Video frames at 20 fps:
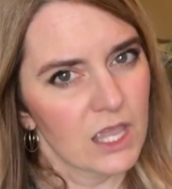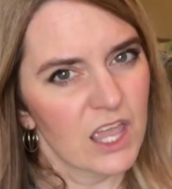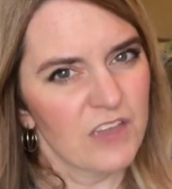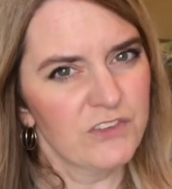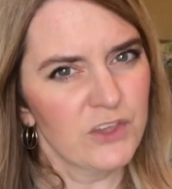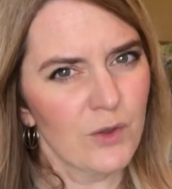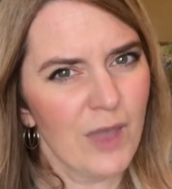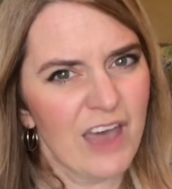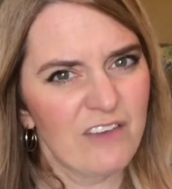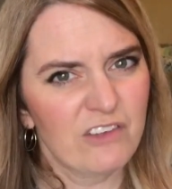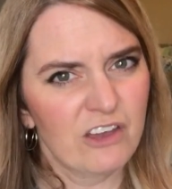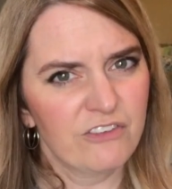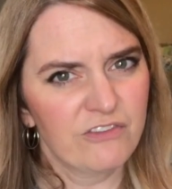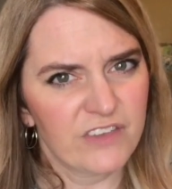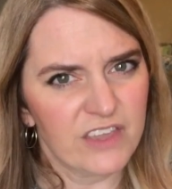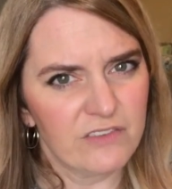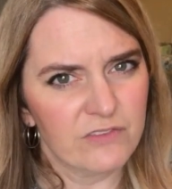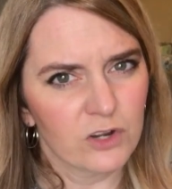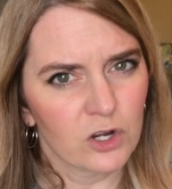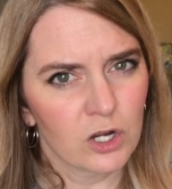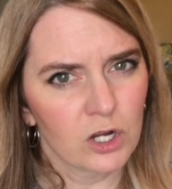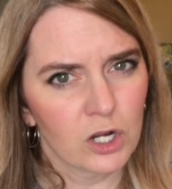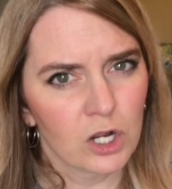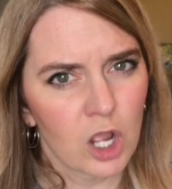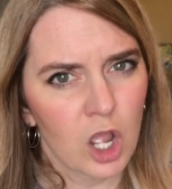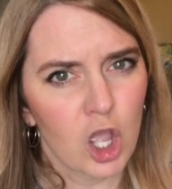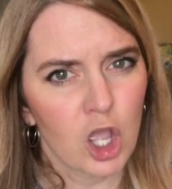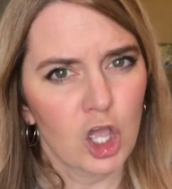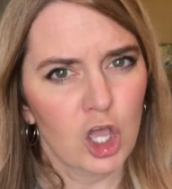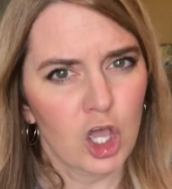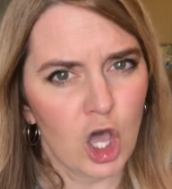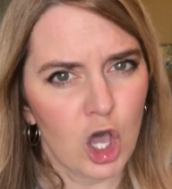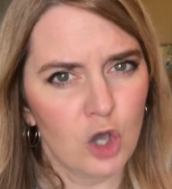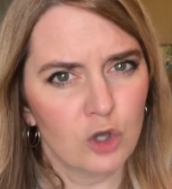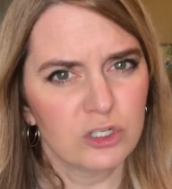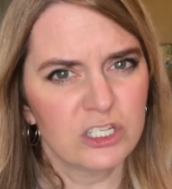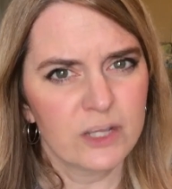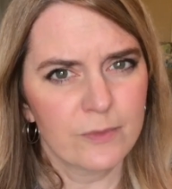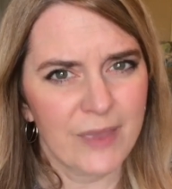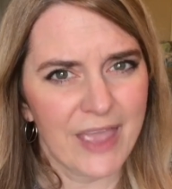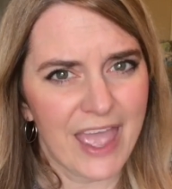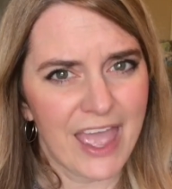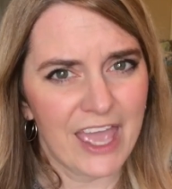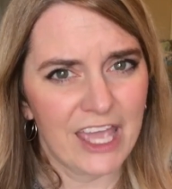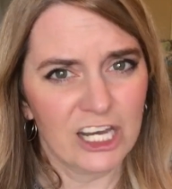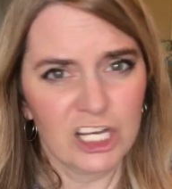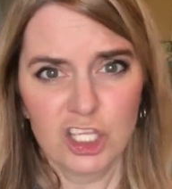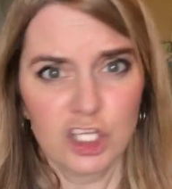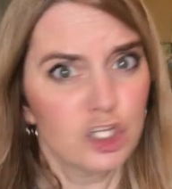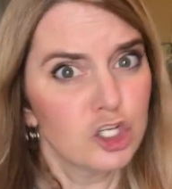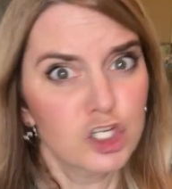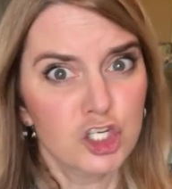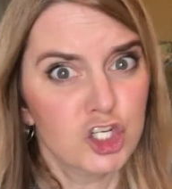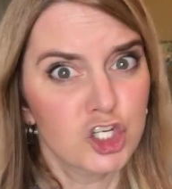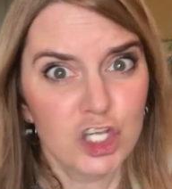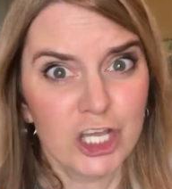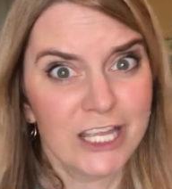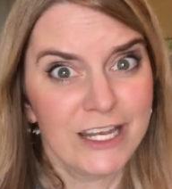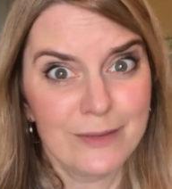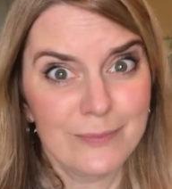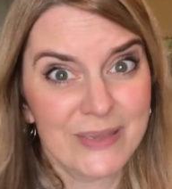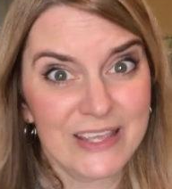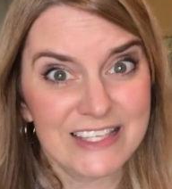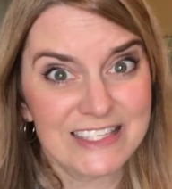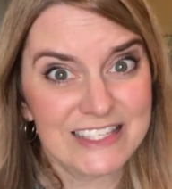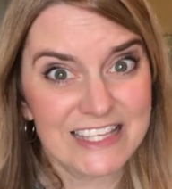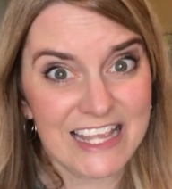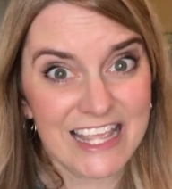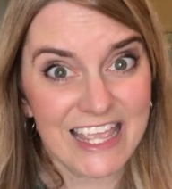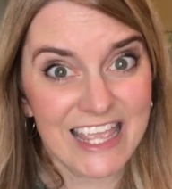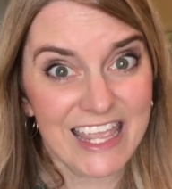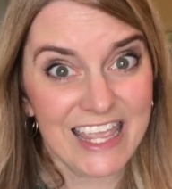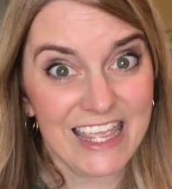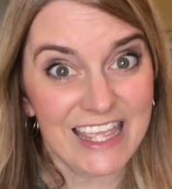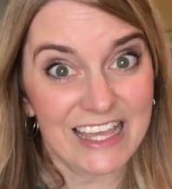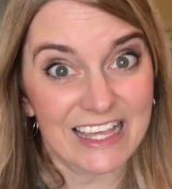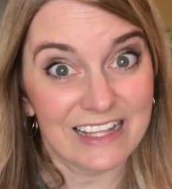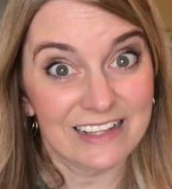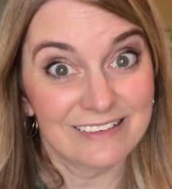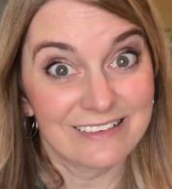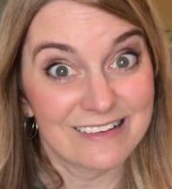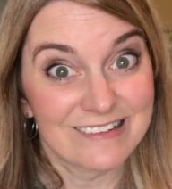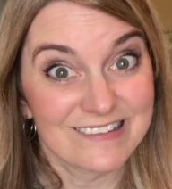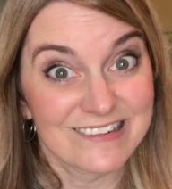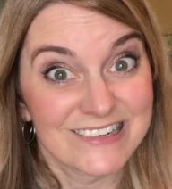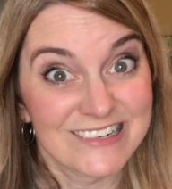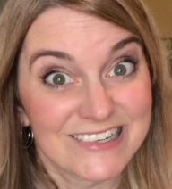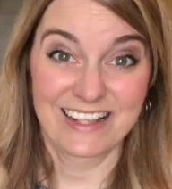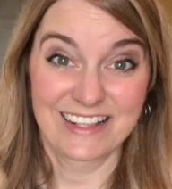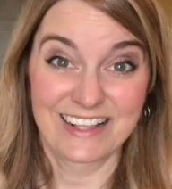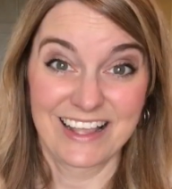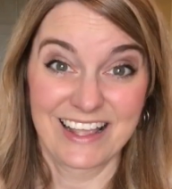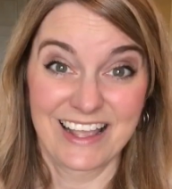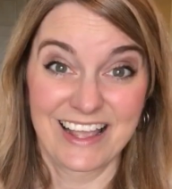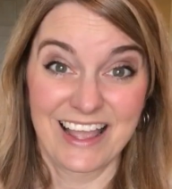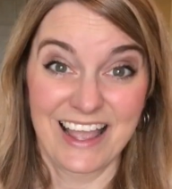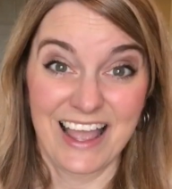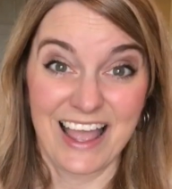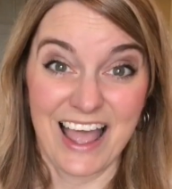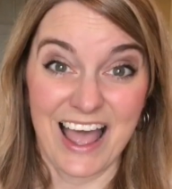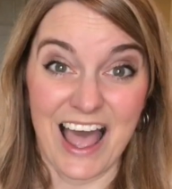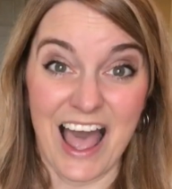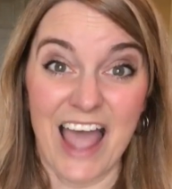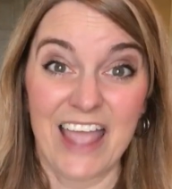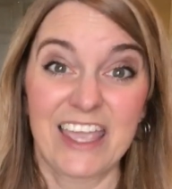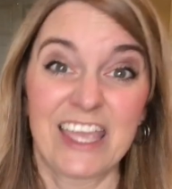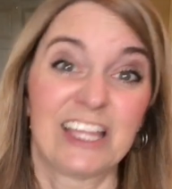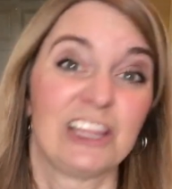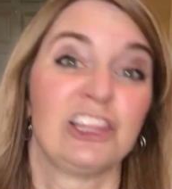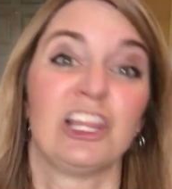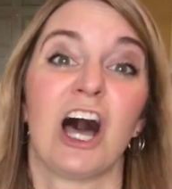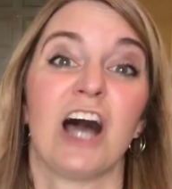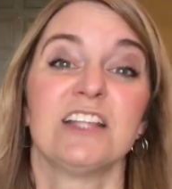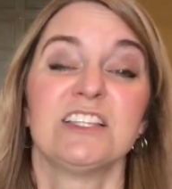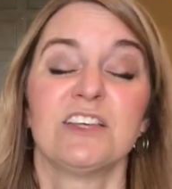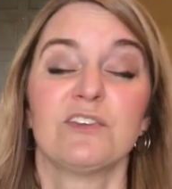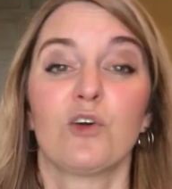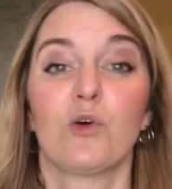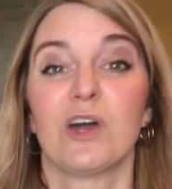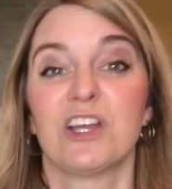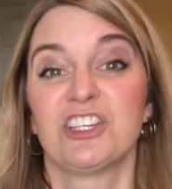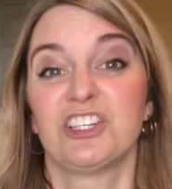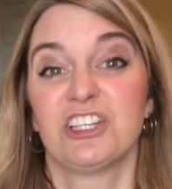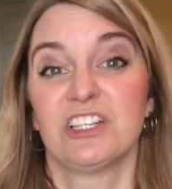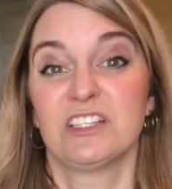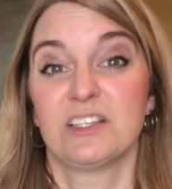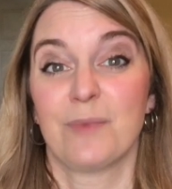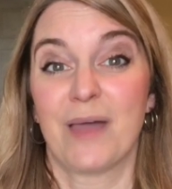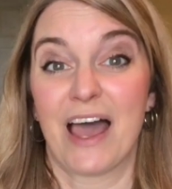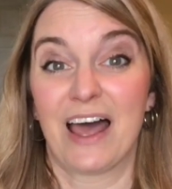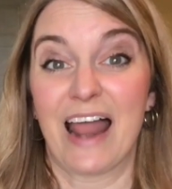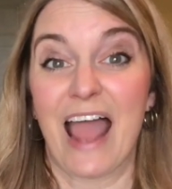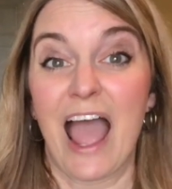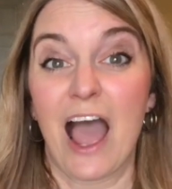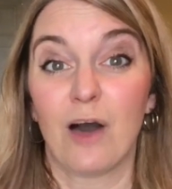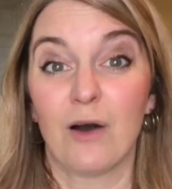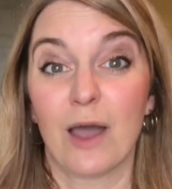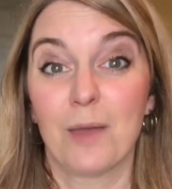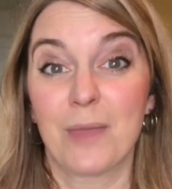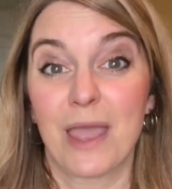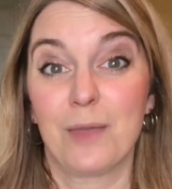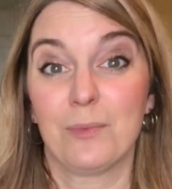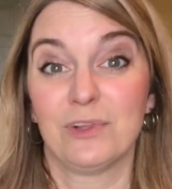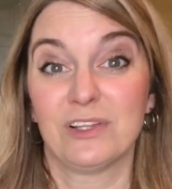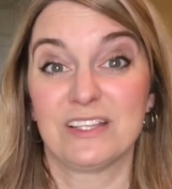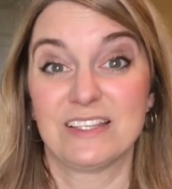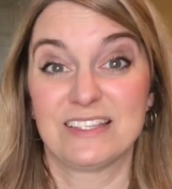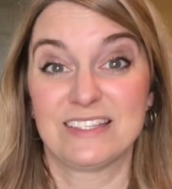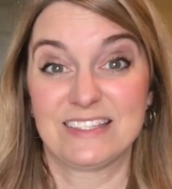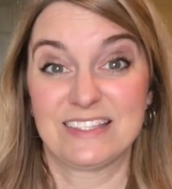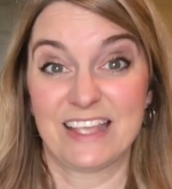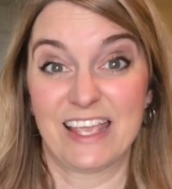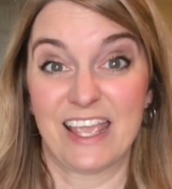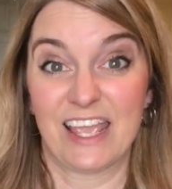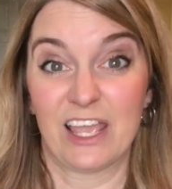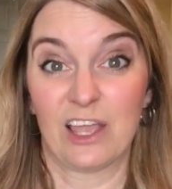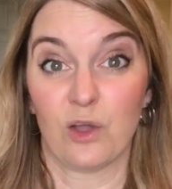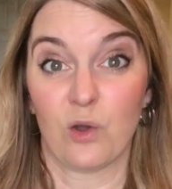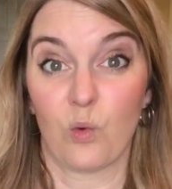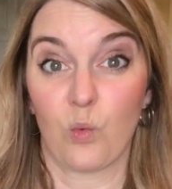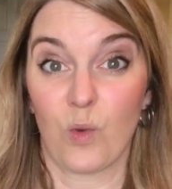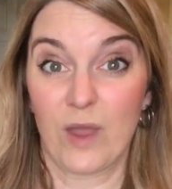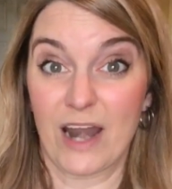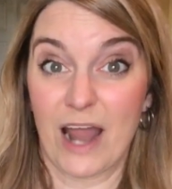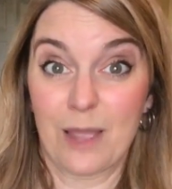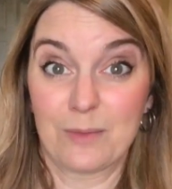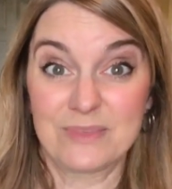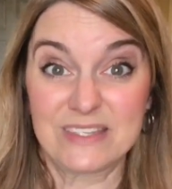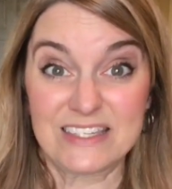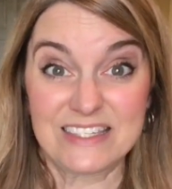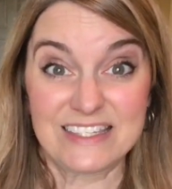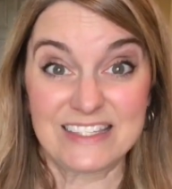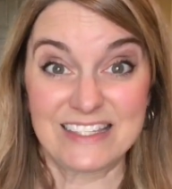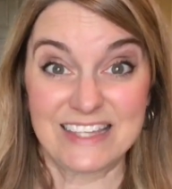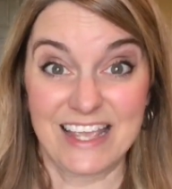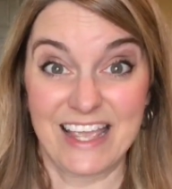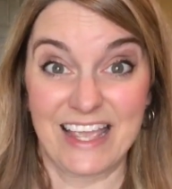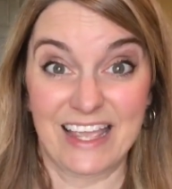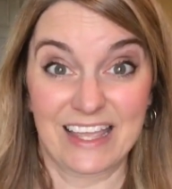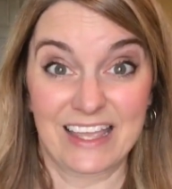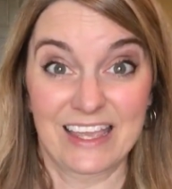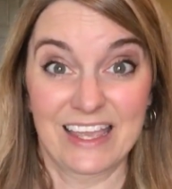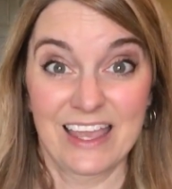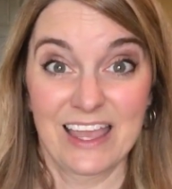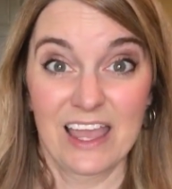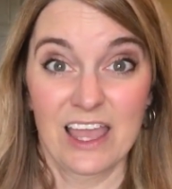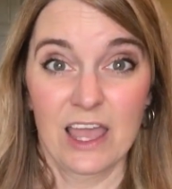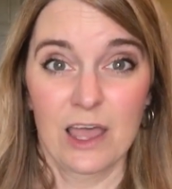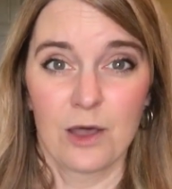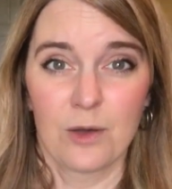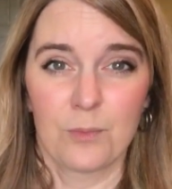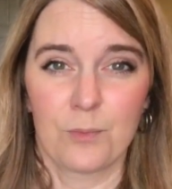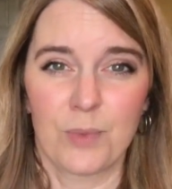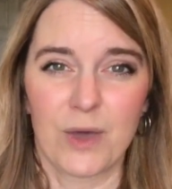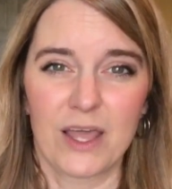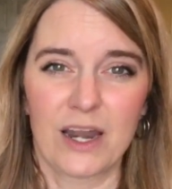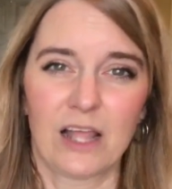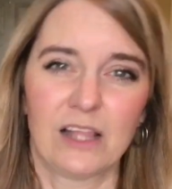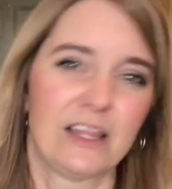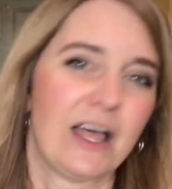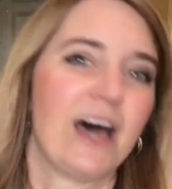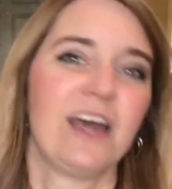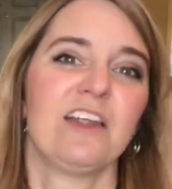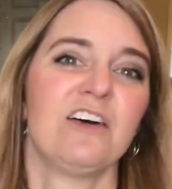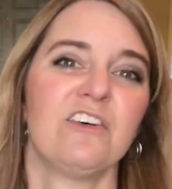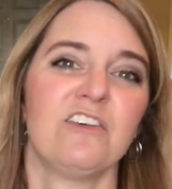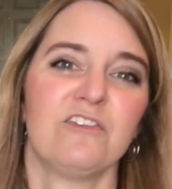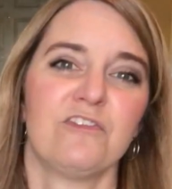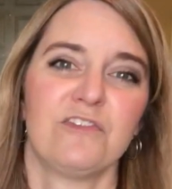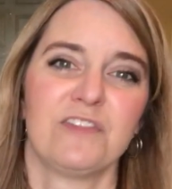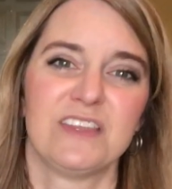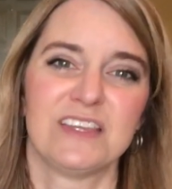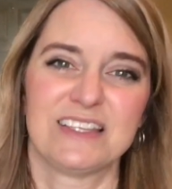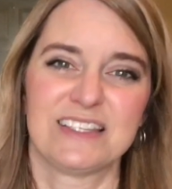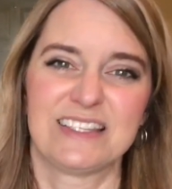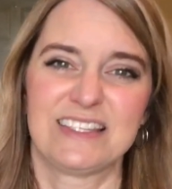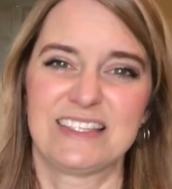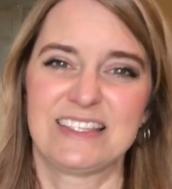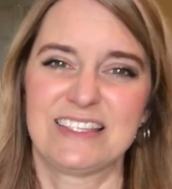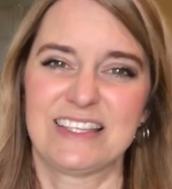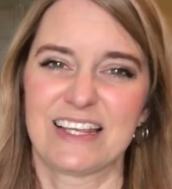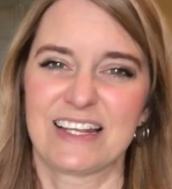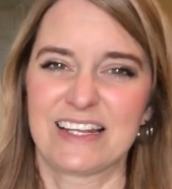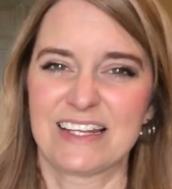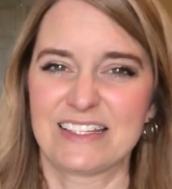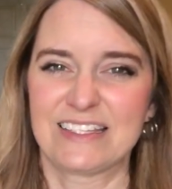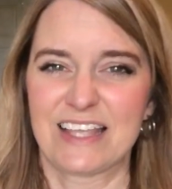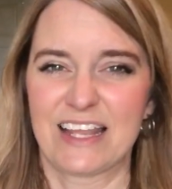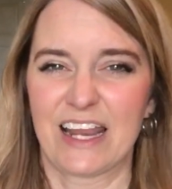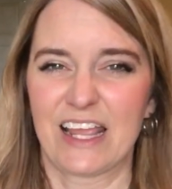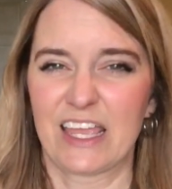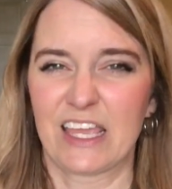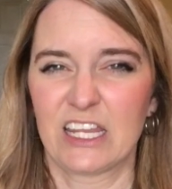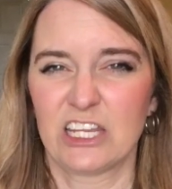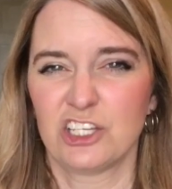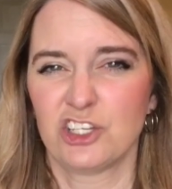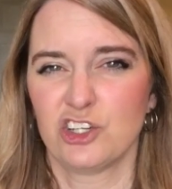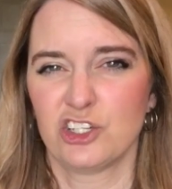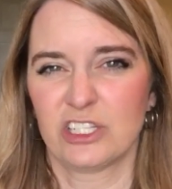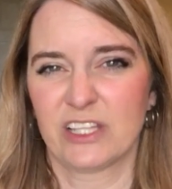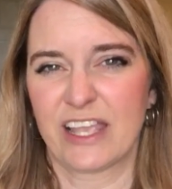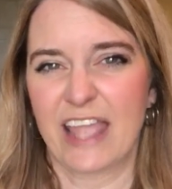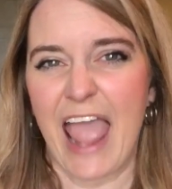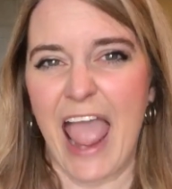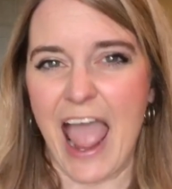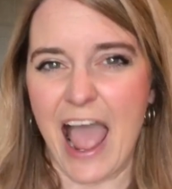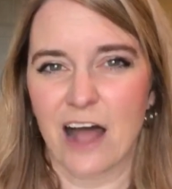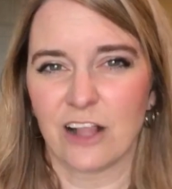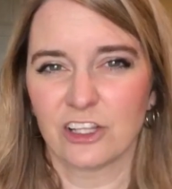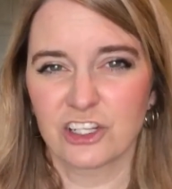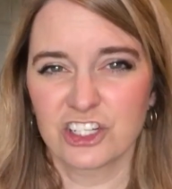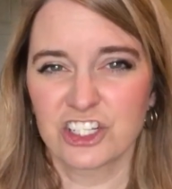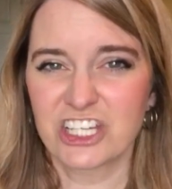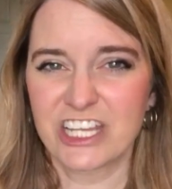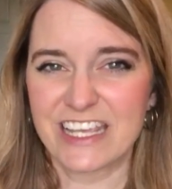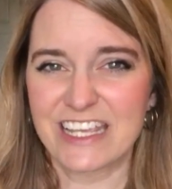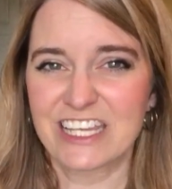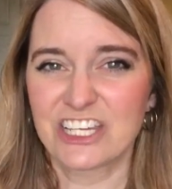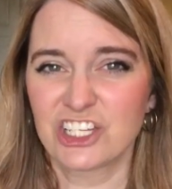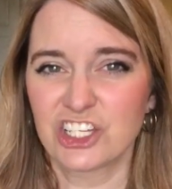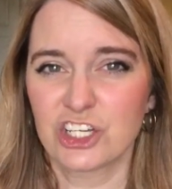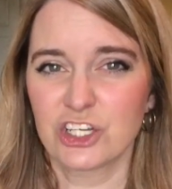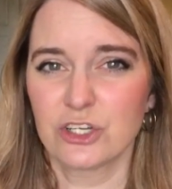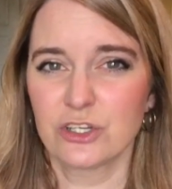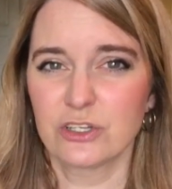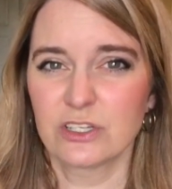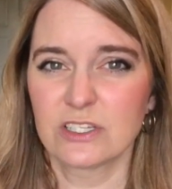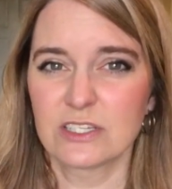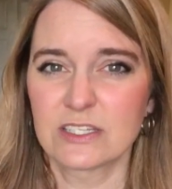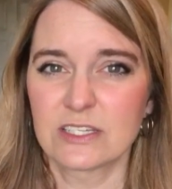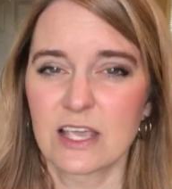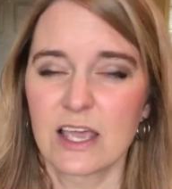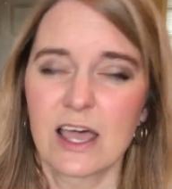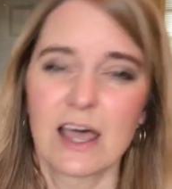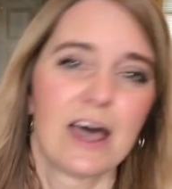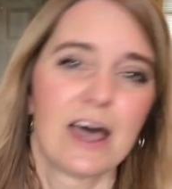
If you have a fever, go to bed. You shouldn't be singing. I get lots of questions about how I'm able to sing when I'm sick, but a lot of the sickness that I get is usually allergy issues.